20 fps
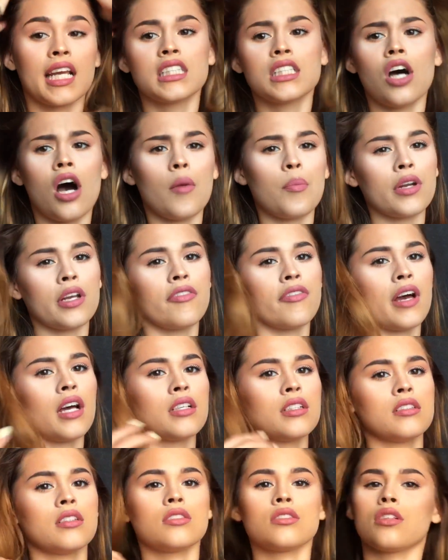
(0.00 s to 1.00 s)
it gets hot pretty
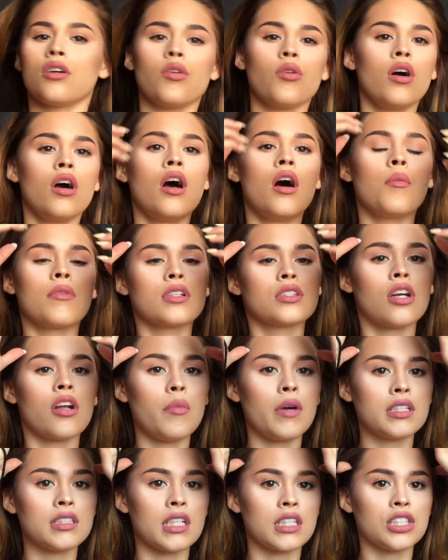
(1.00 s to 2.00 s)
fast, so I'm going to
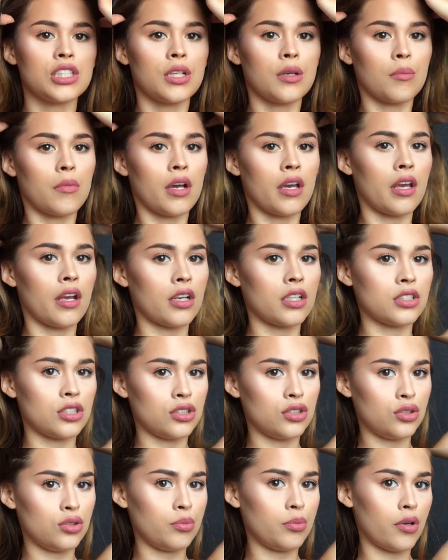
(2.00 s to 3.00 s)
start by sectioning my hair
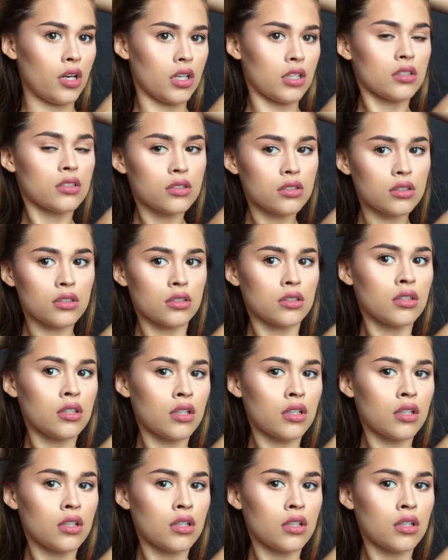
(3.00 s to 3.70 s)
into 2 parts.